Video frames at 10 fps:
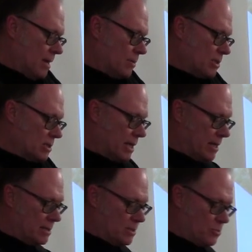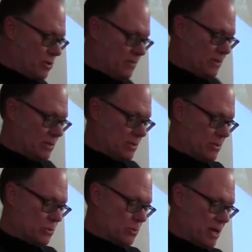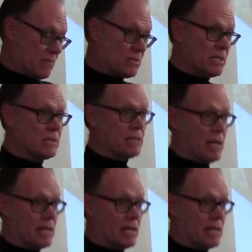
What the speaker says: Once again, as in previous years, we have seen the